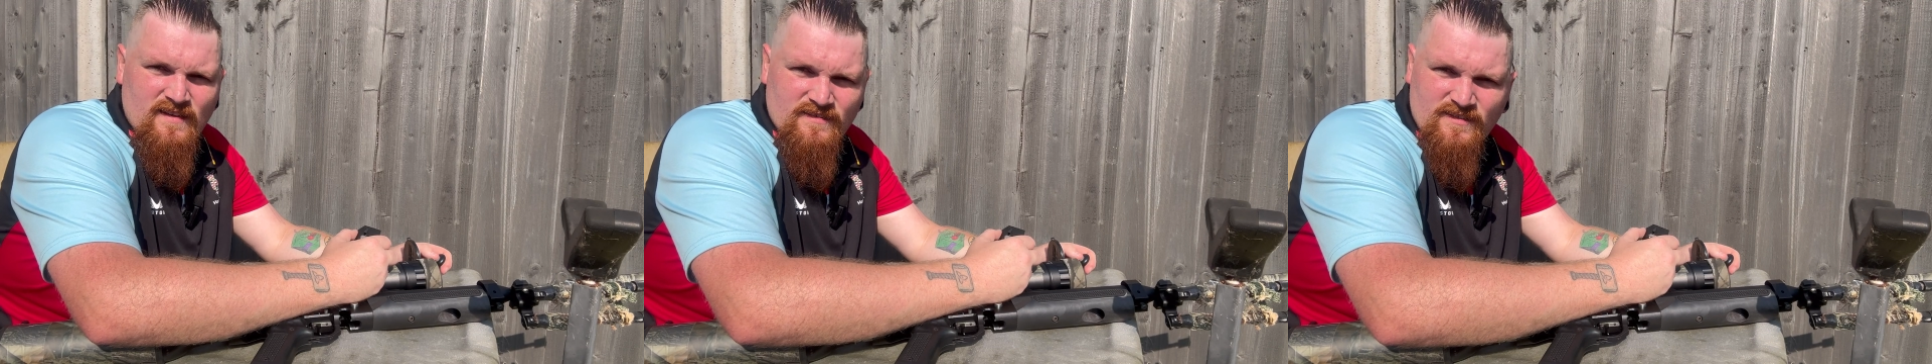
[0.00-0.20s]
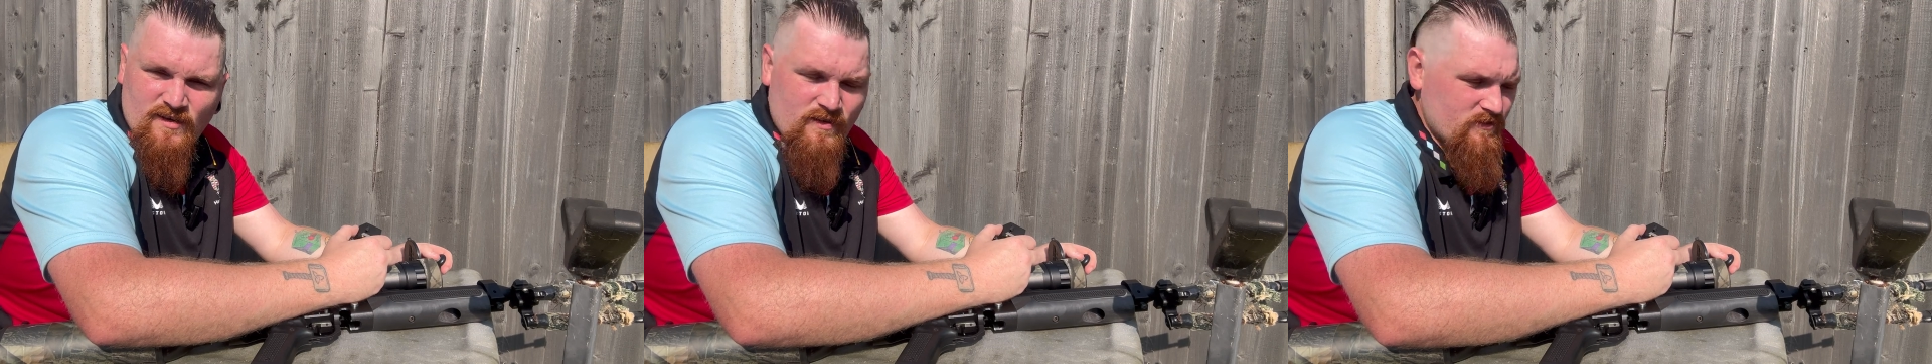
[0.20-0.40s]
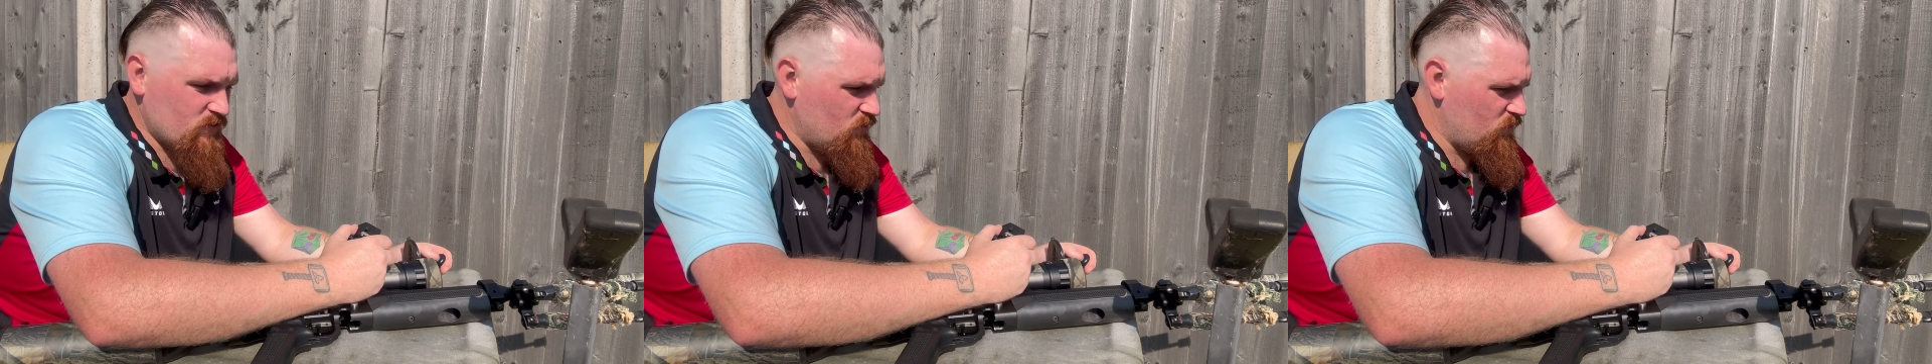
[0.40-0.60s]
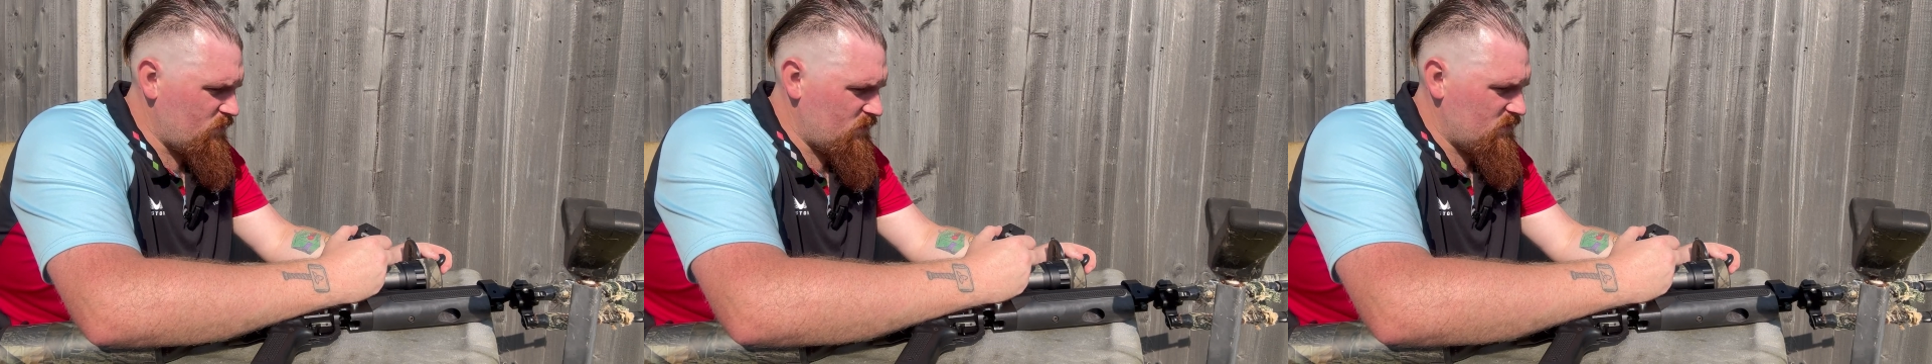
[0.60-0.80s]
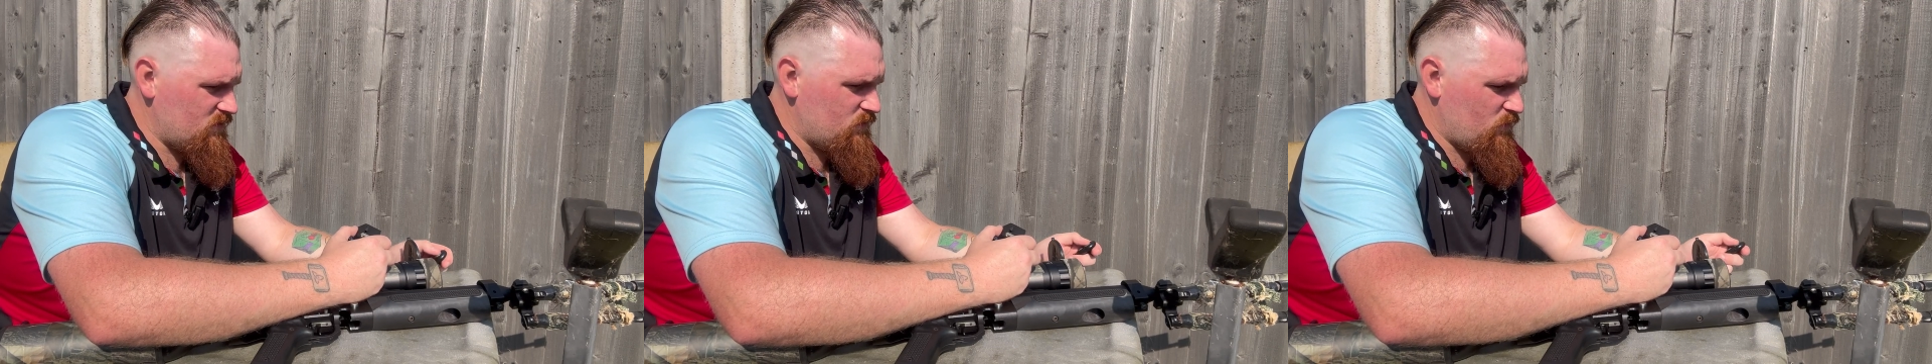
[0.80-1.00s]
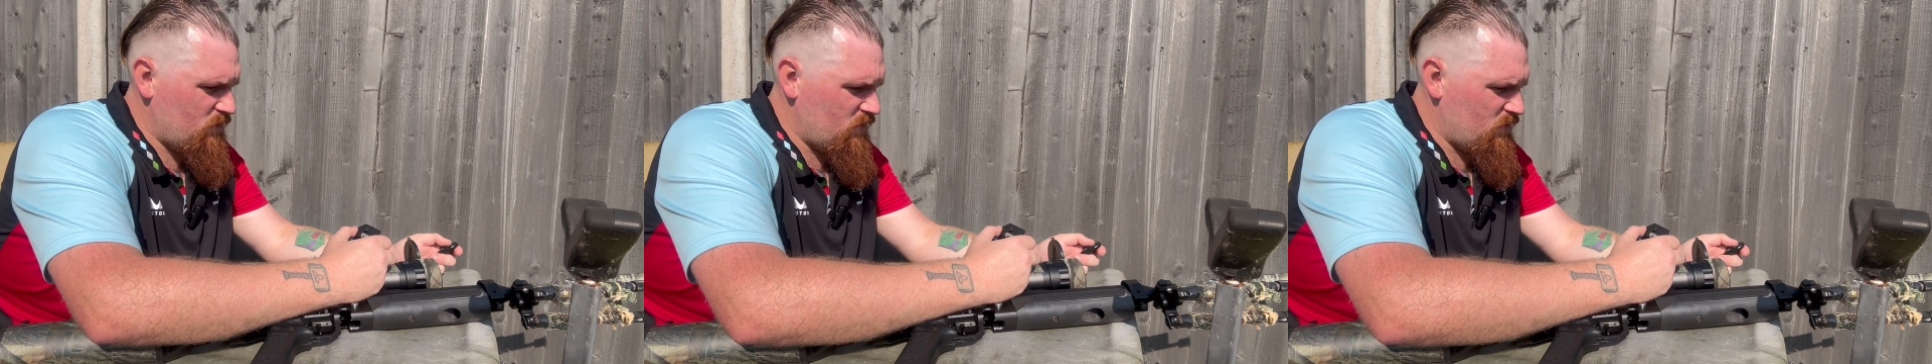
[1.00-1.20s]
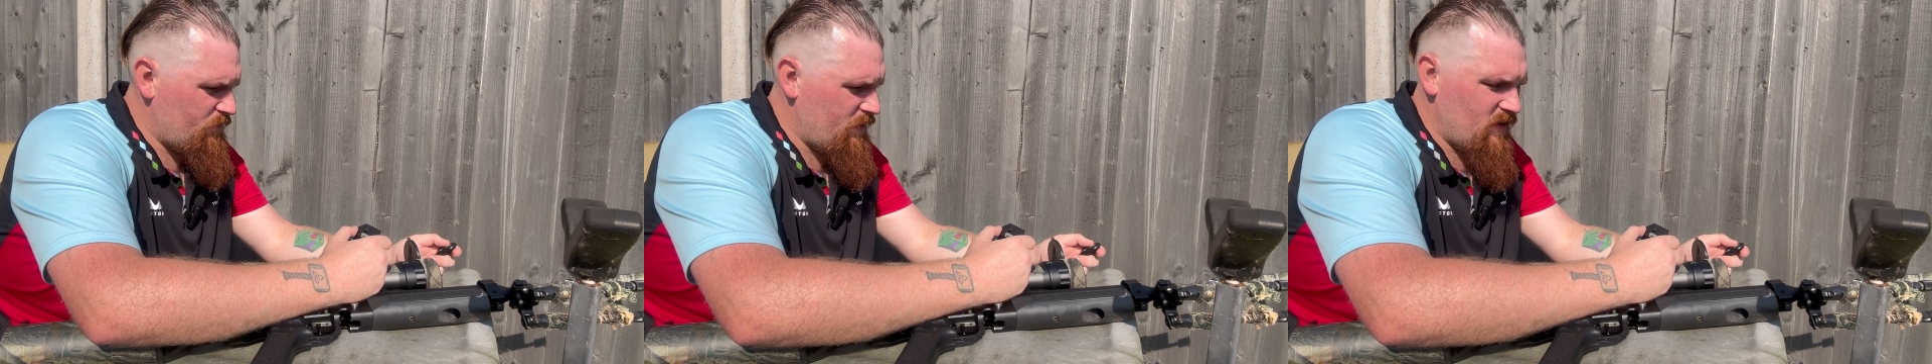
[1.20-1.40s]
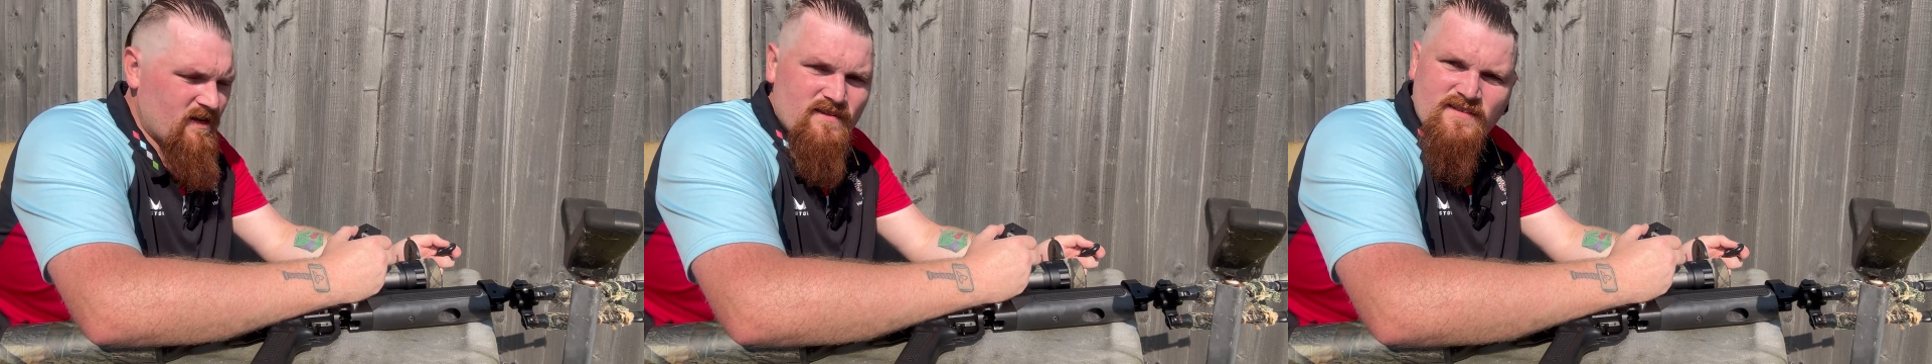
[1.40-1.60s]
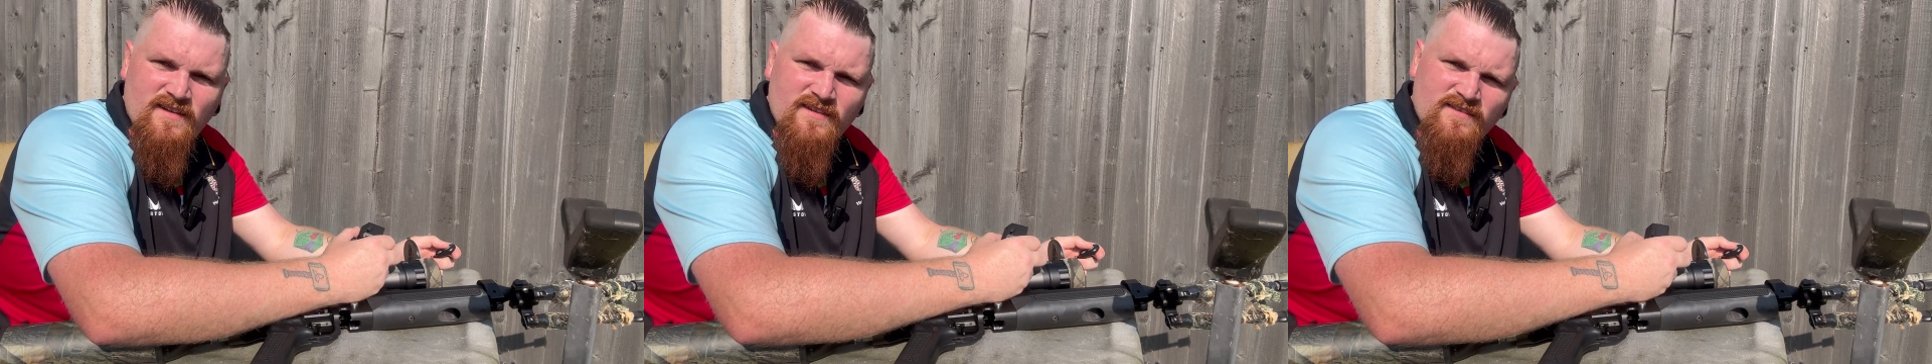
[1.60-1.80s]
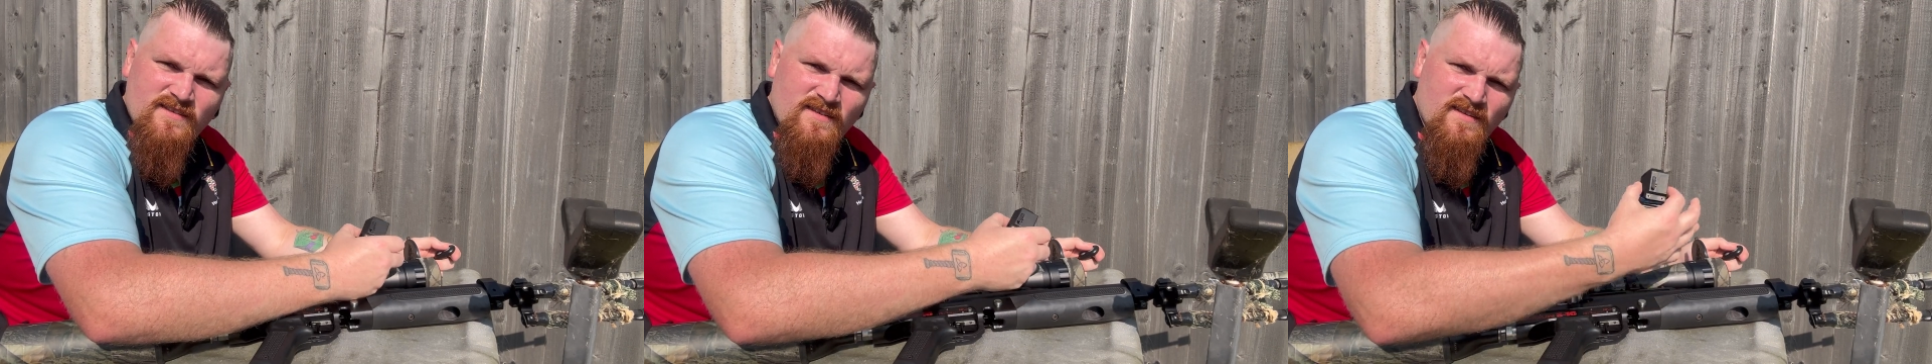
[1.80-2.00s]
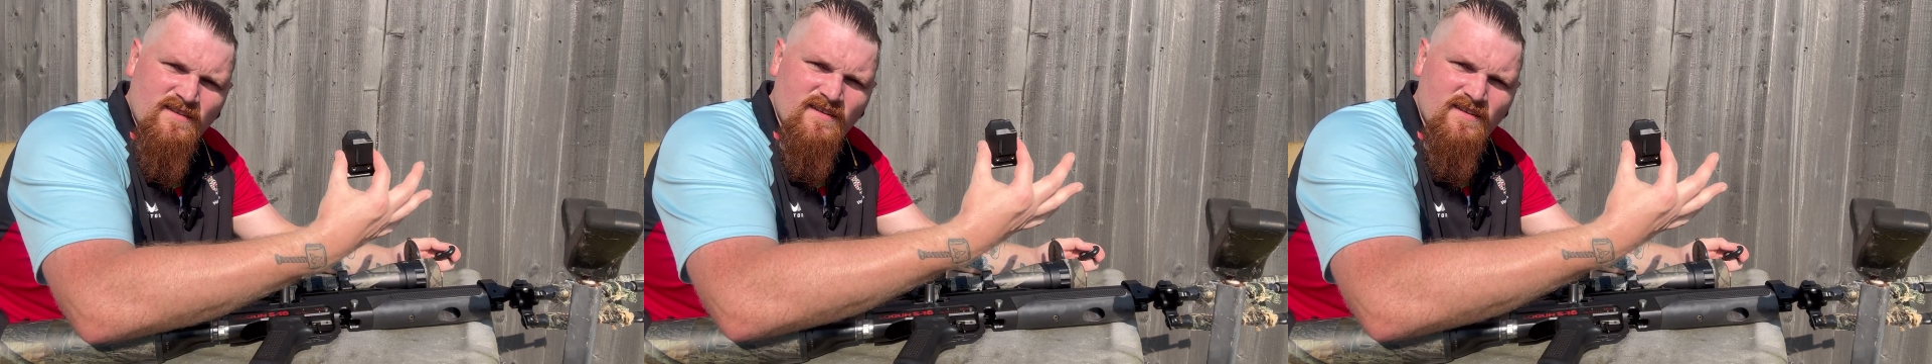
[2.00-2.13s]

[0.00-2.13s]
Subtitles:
So as always, we've done the pellet test.